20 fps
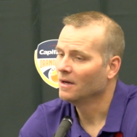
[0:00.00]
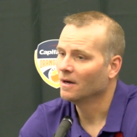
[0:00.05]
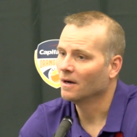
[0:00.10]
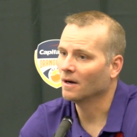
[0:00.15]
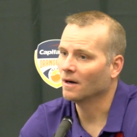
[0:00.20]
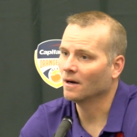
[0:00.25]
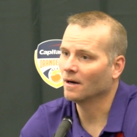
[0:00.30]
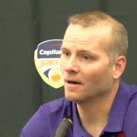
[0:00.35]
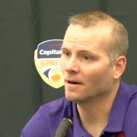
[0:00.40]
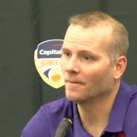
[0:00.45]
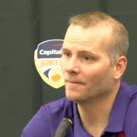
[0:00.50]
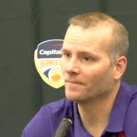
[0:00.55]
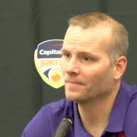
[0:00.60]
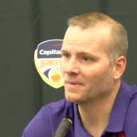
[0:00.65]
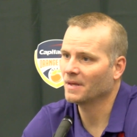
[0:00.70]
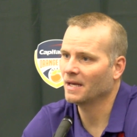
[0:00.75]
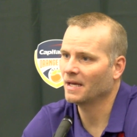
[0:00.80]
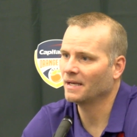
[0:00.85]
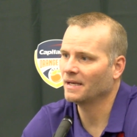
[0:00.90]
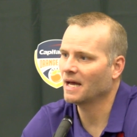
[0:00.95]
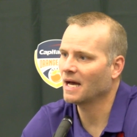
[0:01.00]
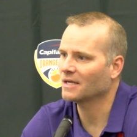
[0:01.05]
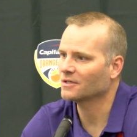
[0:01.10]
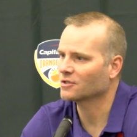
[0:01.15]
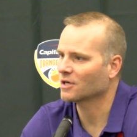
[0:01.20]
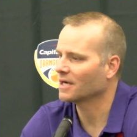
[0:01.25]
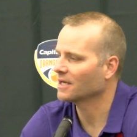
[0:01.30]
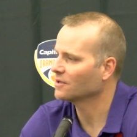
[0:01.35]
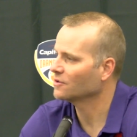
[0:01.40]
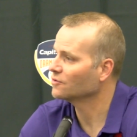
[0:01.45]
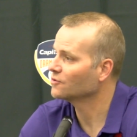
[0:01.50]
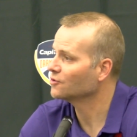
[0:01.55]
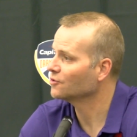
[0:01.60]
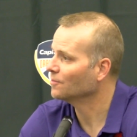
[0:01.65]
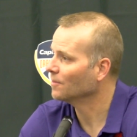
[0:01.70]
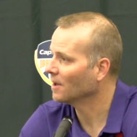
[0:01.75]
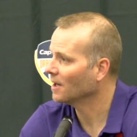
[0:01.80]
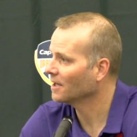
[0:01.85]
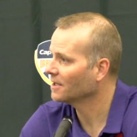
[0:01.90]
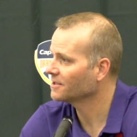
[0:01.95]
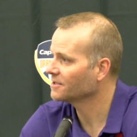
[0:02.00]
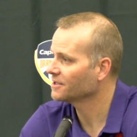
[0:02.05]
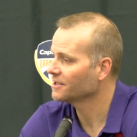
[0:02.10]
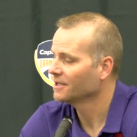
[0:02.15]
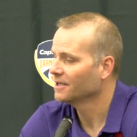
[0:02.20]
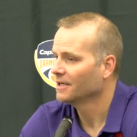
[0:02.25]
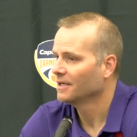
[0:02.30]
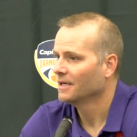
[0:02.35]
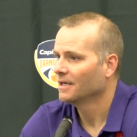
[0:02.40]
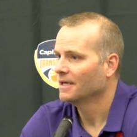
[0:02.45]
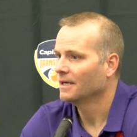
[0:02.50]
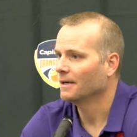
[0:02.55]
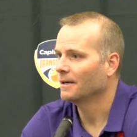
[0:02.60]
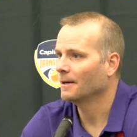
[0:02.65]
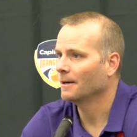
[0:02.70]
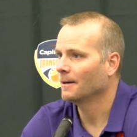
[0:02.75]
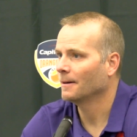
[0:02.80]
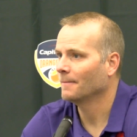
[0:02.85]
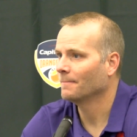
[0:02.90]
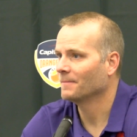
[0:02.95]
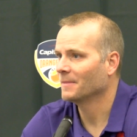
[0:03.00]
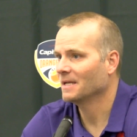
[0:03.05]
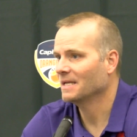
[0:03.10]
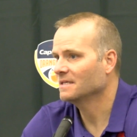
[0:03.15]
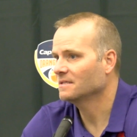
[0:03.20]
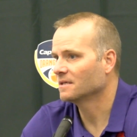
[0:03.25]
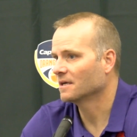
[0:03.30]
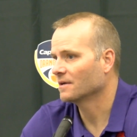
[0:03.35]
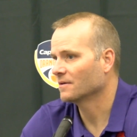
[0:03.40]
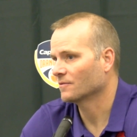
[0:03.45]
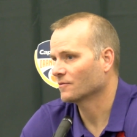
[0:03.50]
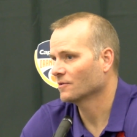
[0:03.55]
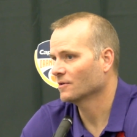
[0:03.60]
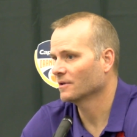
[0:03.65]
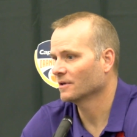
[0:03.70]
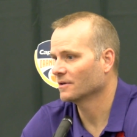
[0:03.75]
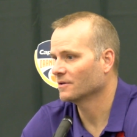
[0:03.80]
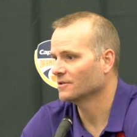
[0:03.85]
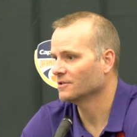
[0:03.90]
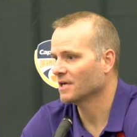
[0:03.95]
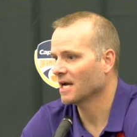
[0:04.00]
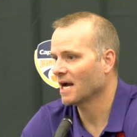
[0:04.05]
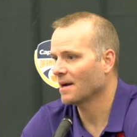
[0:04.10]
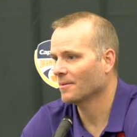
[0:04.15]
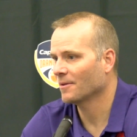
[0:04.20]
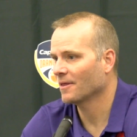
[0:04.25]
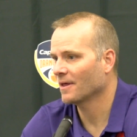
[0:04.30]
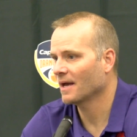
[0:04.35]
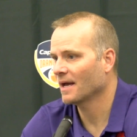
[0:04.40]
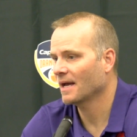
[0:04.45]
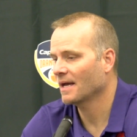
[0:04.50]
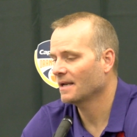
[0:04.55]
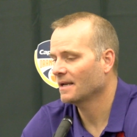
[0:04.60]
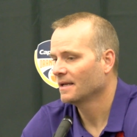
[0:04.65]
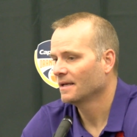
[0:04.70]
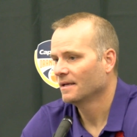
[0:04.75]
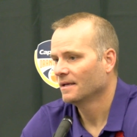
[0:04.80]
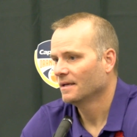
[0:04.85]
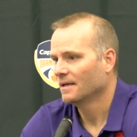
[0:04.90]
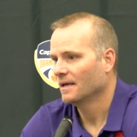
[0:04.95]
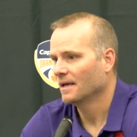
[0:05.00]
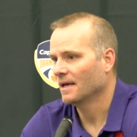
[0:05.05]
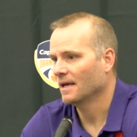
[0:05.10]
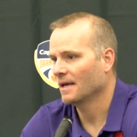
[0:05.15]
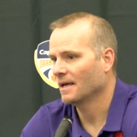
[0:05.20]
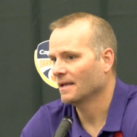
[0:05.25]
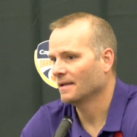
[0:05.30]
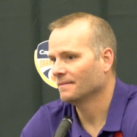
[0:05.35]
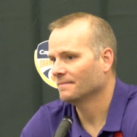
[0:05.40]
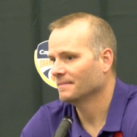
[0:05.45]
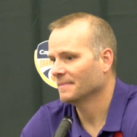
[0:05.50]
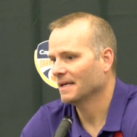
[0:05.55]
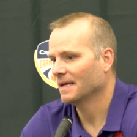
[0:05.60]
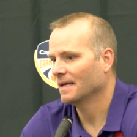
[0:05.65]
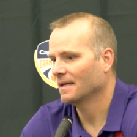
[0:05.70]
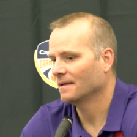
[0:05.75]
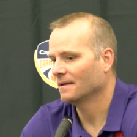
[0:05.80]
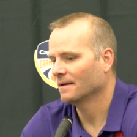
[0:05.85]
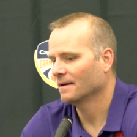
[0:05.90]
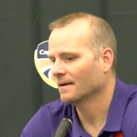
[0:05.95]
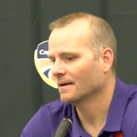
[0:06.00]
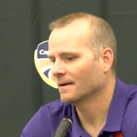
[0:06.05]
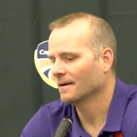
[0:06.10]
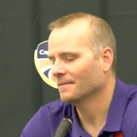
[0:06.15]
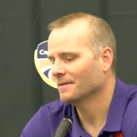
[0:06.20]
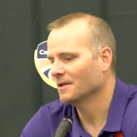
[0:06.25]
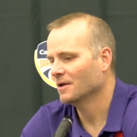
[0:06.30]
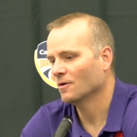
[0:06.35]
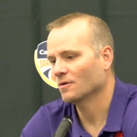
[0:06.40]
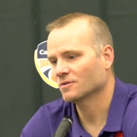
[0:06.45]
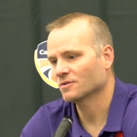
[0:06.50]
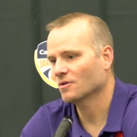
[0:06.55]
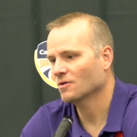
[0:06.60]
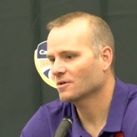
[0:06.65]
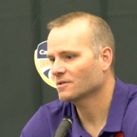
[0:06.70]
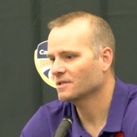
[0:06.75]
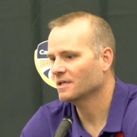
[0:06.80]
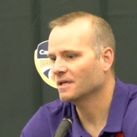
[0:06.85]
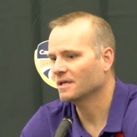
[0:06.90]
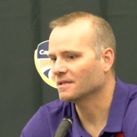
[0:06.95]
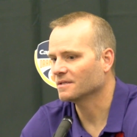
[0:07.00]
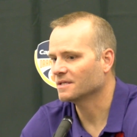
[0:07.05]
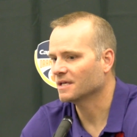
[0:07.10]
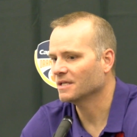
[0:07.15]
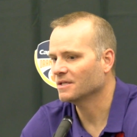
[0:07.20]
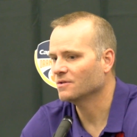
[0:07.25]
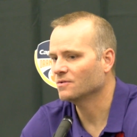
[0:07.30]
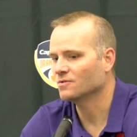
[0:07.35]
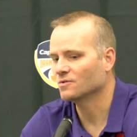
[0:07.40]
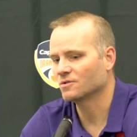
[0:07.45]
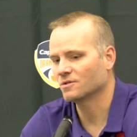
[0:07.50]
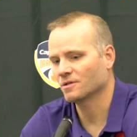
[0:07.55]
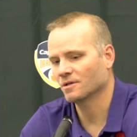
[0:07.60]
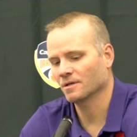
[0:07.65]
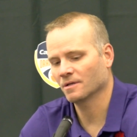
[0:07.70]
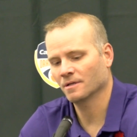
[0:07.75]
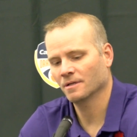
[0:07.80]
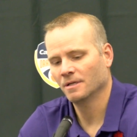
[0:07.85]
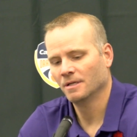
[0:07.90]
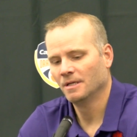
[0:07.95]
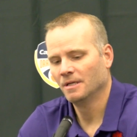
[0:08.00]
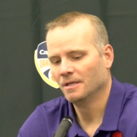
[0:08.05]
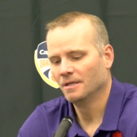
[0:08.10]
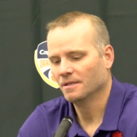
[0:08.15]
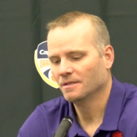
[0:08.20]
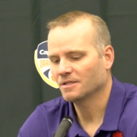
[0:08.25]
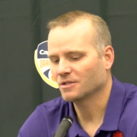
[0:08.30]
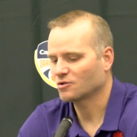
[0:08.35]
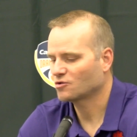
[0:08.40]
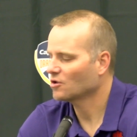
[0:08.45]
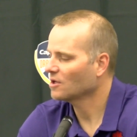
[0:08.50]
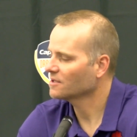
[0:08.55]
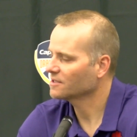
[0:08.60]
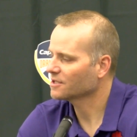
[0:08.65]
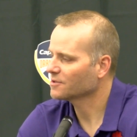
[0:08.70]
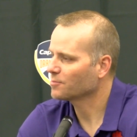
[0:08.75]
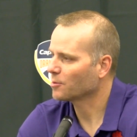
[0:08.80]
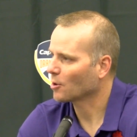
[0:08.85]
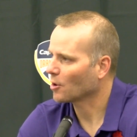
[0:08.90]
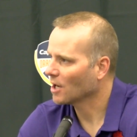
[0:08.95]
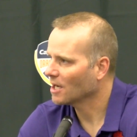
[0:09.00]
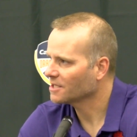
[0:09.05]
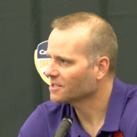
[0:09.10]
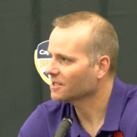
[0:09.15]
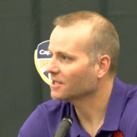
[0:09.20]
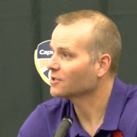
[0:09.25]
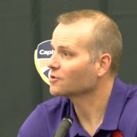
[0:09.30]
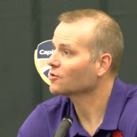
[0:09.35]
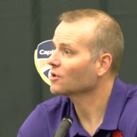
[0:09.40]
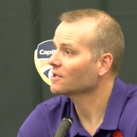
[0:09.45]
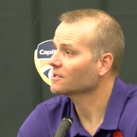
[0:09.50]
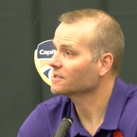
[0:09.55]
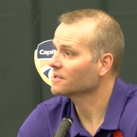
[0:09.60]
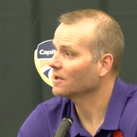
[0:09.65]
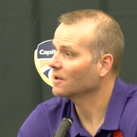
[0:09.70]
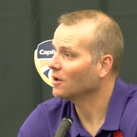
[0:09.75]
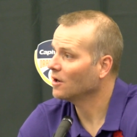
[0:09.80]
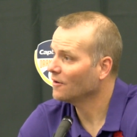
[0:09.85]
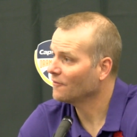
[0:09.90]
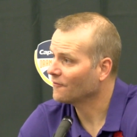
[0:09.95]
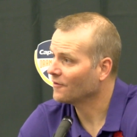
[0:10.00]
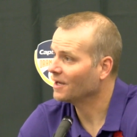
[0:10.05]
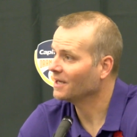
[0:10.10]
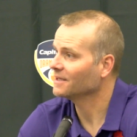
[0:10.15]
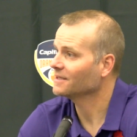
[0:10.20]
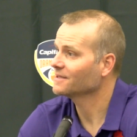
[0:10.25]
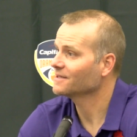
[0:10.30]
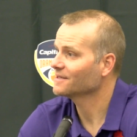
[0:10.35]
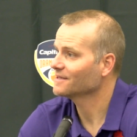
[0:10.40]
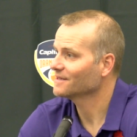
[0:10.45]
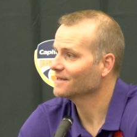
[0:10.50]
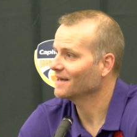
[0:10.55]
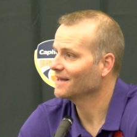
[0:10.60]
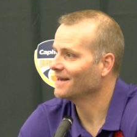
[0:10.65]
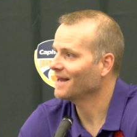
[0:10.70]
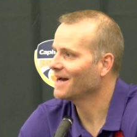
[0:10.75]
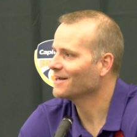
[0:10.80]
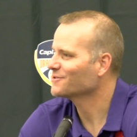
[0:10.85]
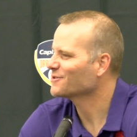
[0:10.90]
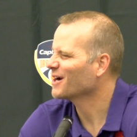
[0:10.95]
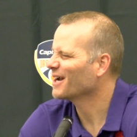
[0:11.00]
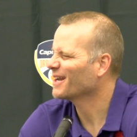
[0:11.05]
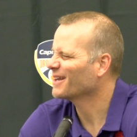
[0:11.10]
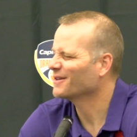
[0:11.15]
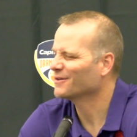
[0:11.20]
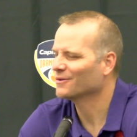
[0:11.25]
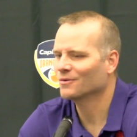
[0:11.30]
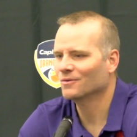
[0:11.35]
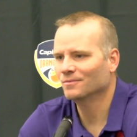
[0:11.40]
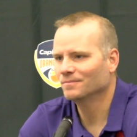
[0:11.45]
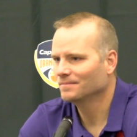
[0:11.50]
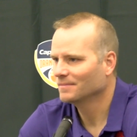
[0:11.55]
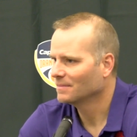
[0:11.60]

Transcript: and not trying to do too much. And he's done a really good job of that. And you know, as long as he continues to just trust his progression and trust the offense and not try to do